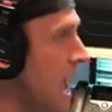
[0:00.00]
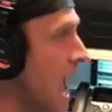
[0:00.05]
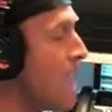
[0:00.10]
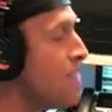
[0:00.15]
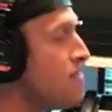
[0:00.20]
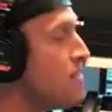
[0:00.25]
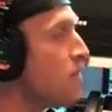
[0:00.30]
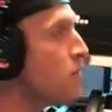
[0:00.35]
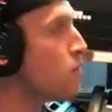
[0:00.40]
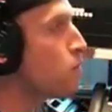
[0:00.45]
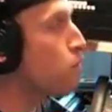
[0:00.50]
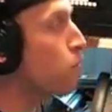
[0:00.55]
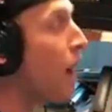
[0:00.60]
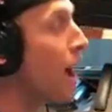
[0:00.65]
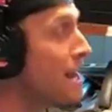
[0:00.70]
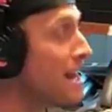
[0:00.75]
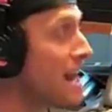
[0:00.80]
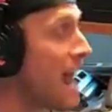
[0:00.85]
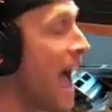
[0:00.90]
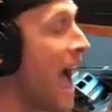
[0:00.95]
and then
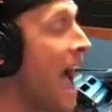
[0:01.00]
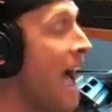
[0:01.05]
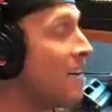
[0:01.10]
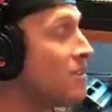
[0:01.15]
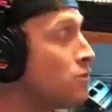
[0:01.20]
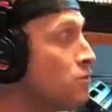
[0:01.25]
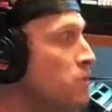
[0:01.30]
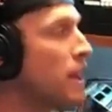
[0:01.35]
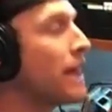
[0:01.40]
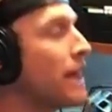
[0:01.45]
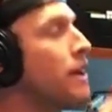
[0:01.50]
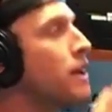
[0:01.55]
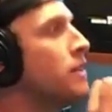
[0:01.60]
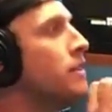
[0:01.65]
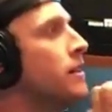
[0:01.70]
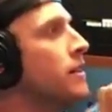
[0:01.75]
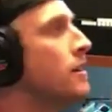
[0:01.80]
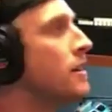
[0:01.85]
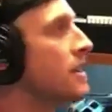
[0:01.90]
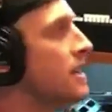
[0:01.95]
right as we, like
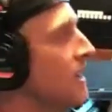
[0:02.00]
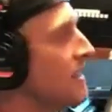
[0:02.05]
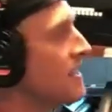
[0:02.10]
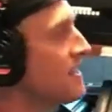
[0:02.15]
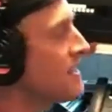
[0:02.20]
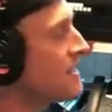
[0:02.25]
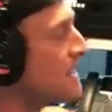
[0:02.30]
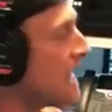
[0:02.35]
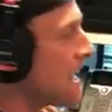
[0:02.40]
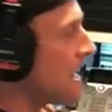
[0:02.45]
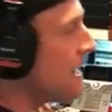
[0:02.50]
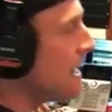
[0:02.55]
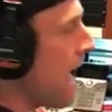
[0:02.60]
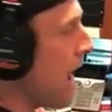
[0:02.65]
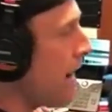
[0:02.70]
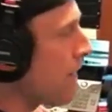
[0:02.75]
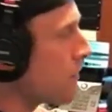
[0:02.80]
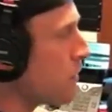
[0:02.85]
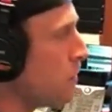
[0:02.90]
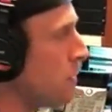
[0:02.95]
literally a second
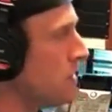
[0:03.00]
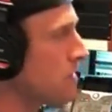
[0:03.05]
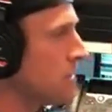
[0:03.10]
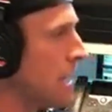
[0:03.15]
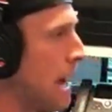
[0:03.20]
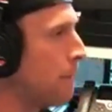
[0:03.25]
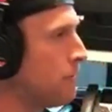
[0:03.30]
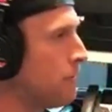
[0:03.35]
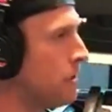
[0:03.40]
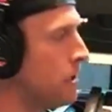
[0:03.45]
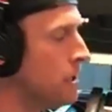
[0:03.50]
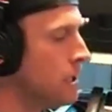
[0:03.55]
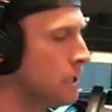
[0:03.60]
after we stopped,